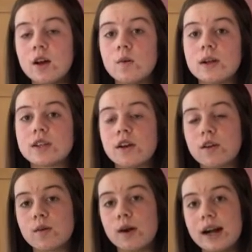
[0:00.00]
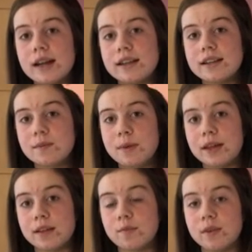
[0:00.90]
which are required to
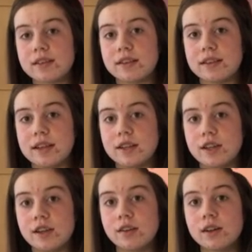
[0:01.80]
build muscle tissue,